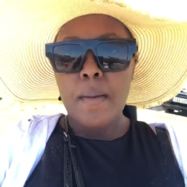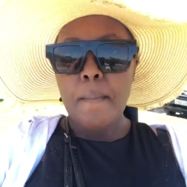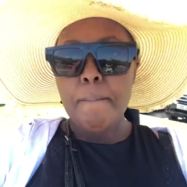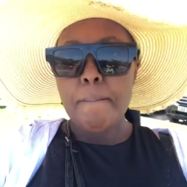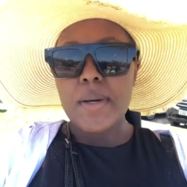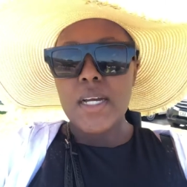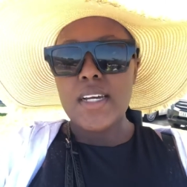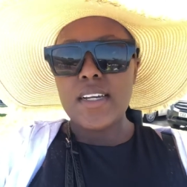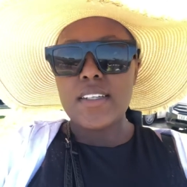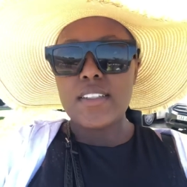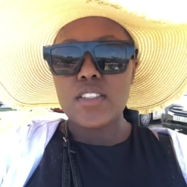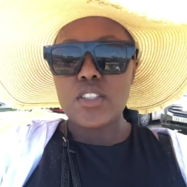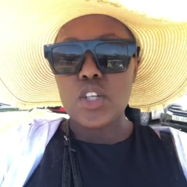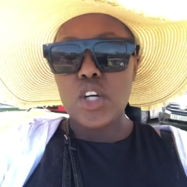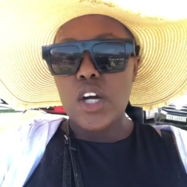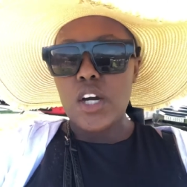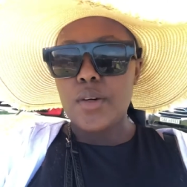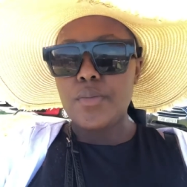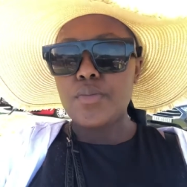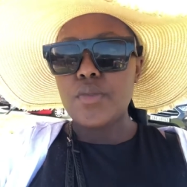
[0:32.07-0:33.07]
But
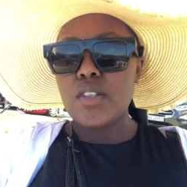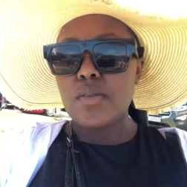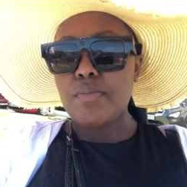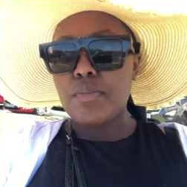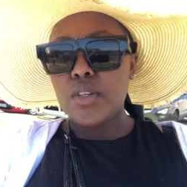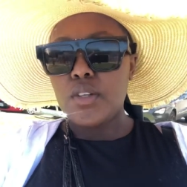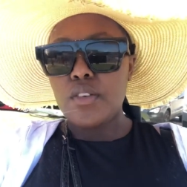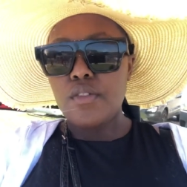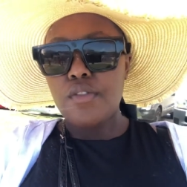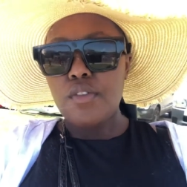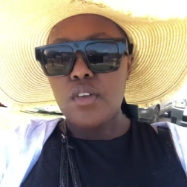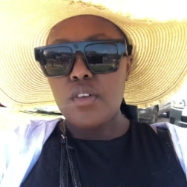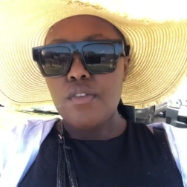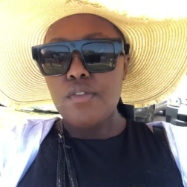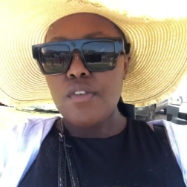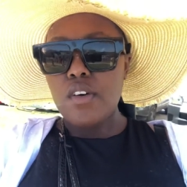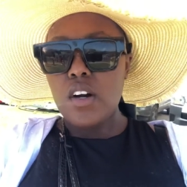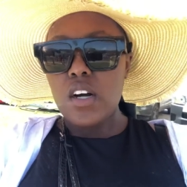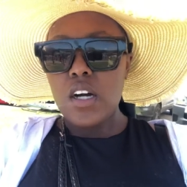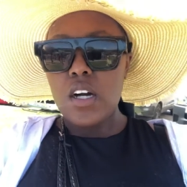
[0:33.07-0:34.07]
yeah, it's a beautiful
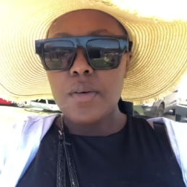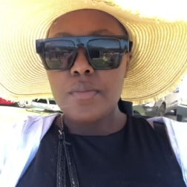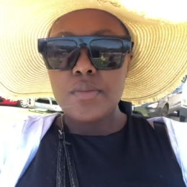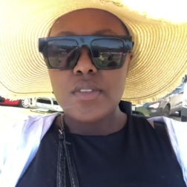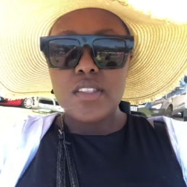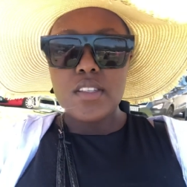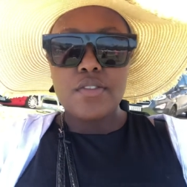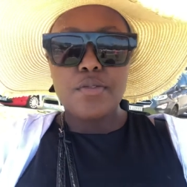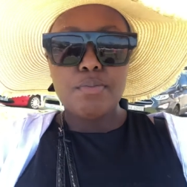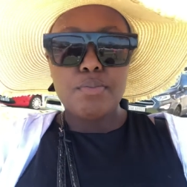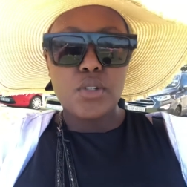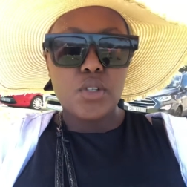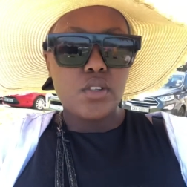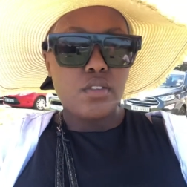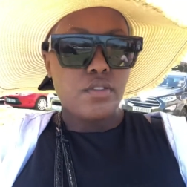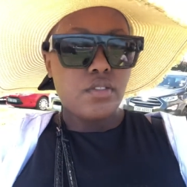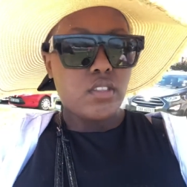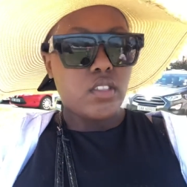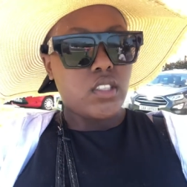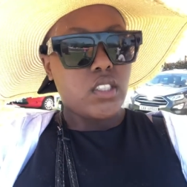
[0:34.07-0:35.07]
farm, it's a
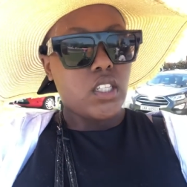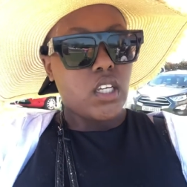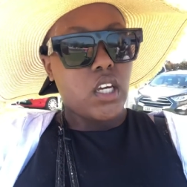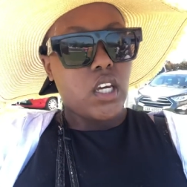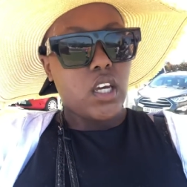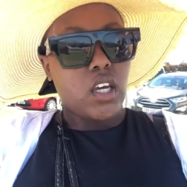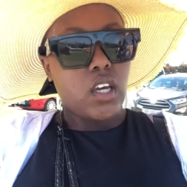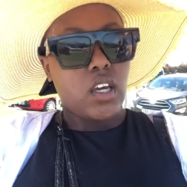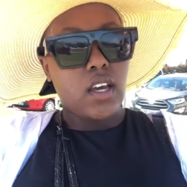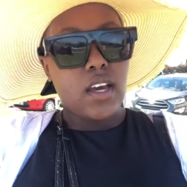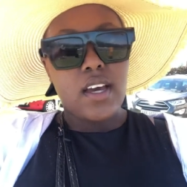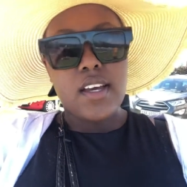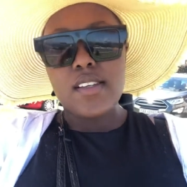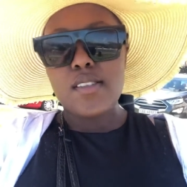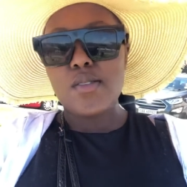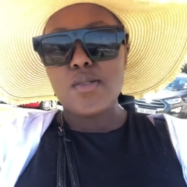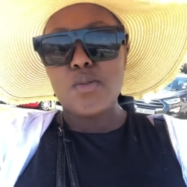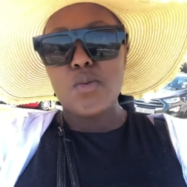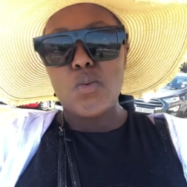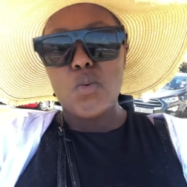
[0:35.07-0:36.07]
beautiful day
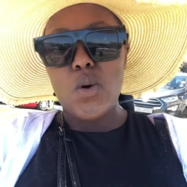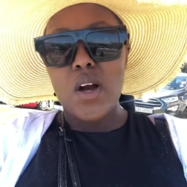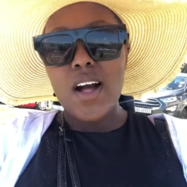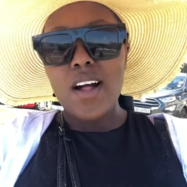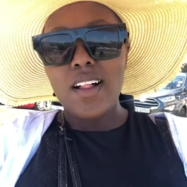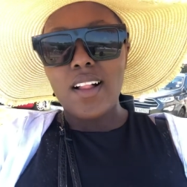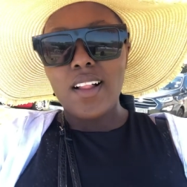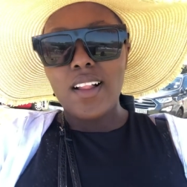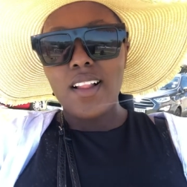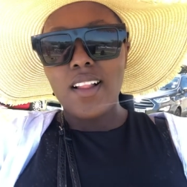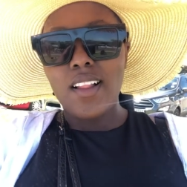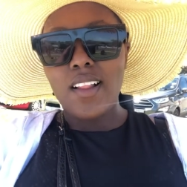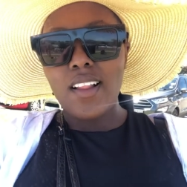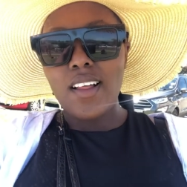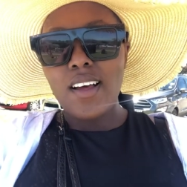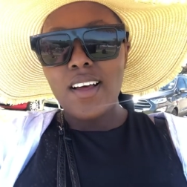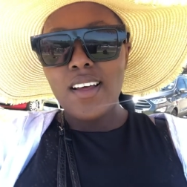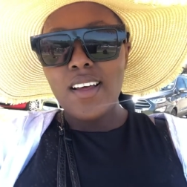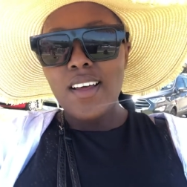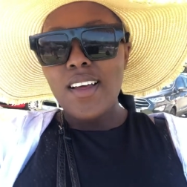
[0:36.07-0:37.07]
as well.
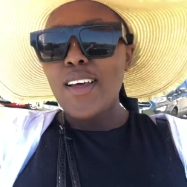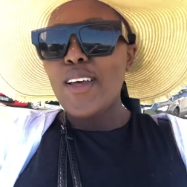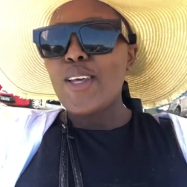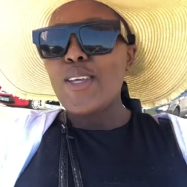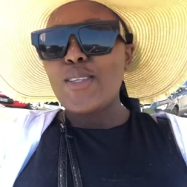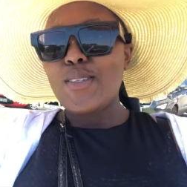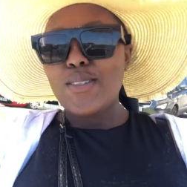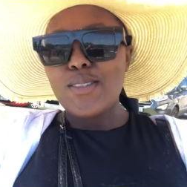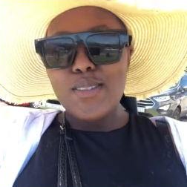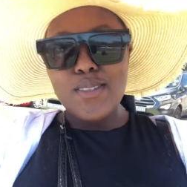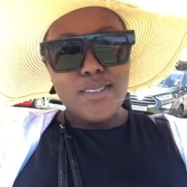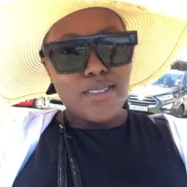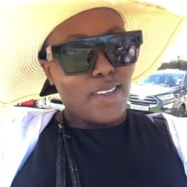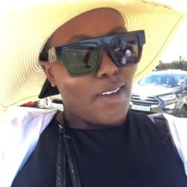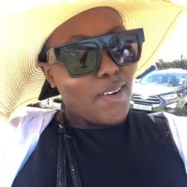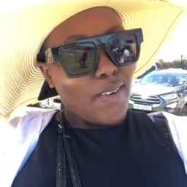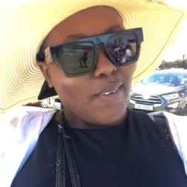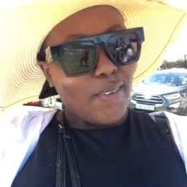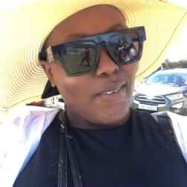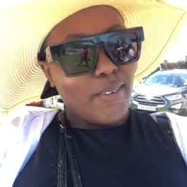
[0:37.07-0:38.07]

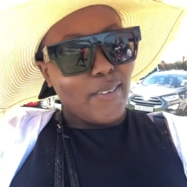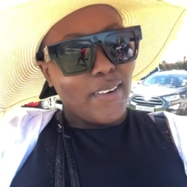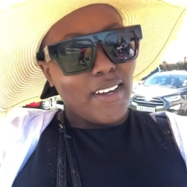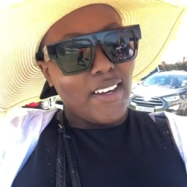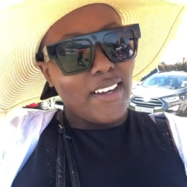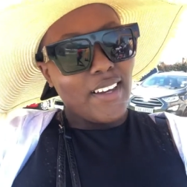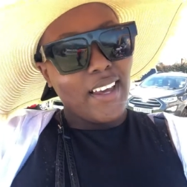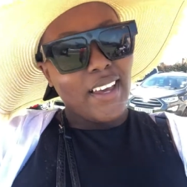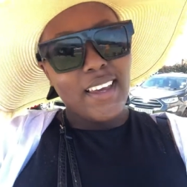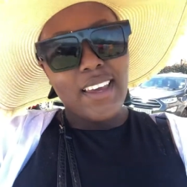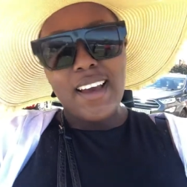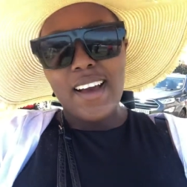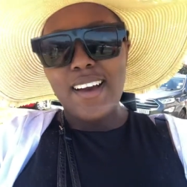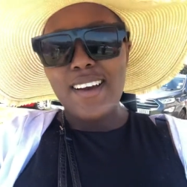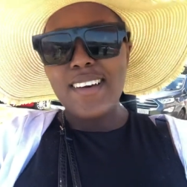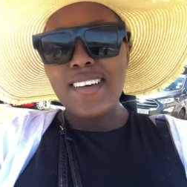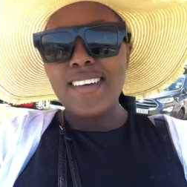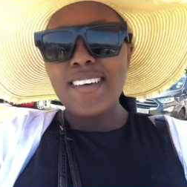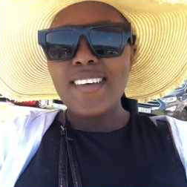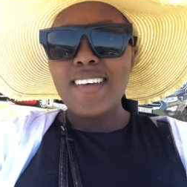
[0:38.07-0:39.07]
So
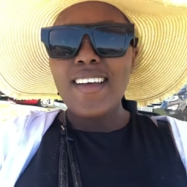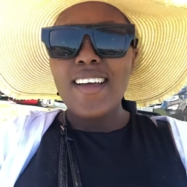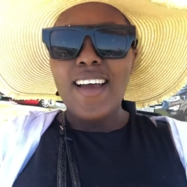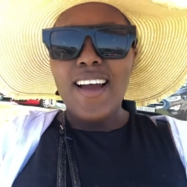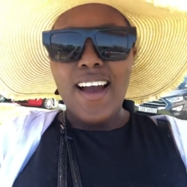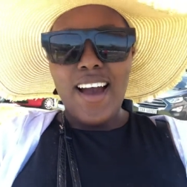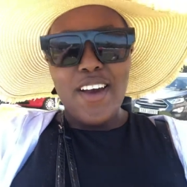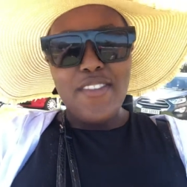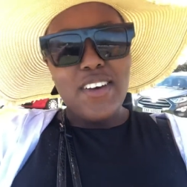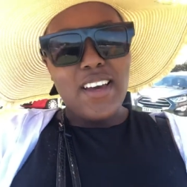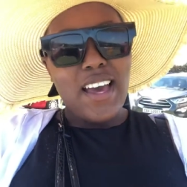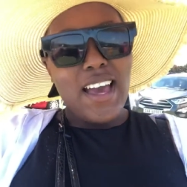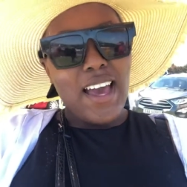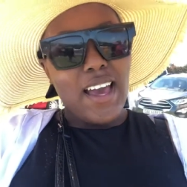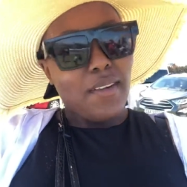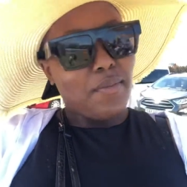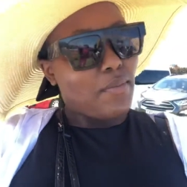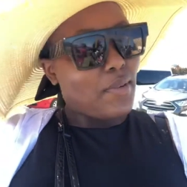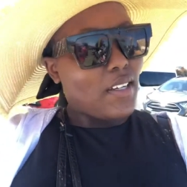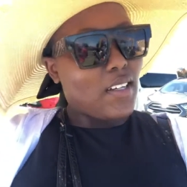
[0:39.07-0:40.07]
yeah, I've
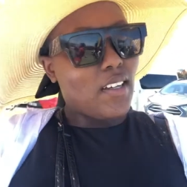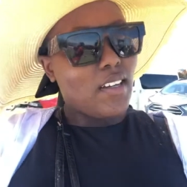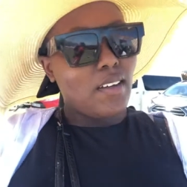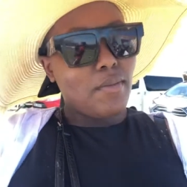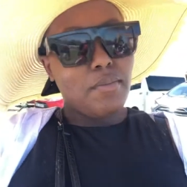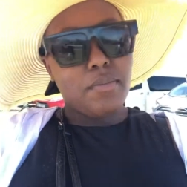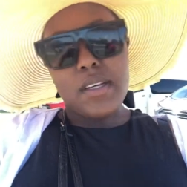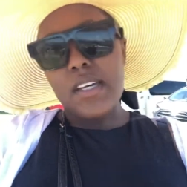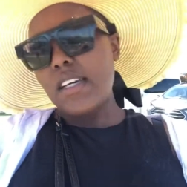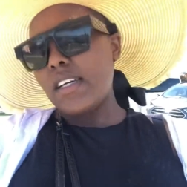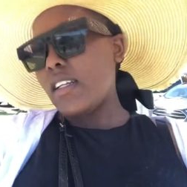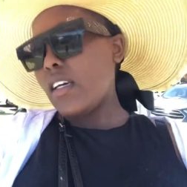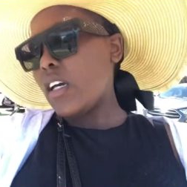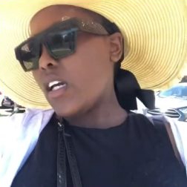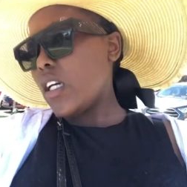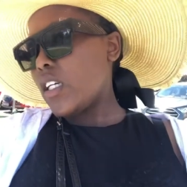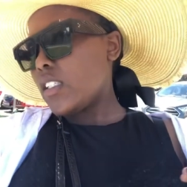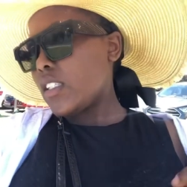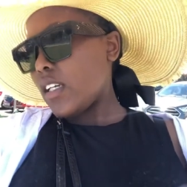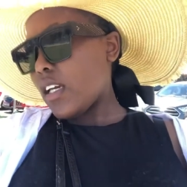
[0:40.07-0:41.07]
had a bad
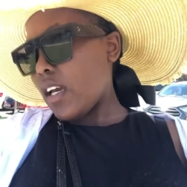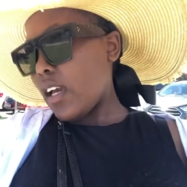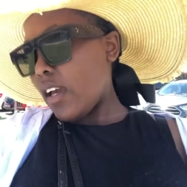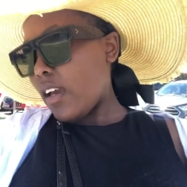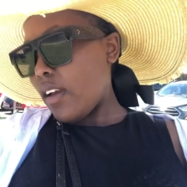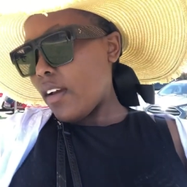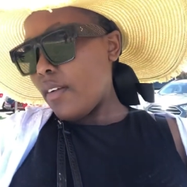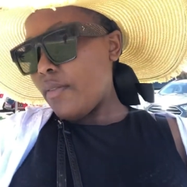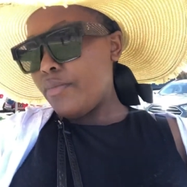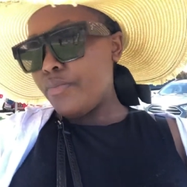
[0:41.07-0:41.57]
hair day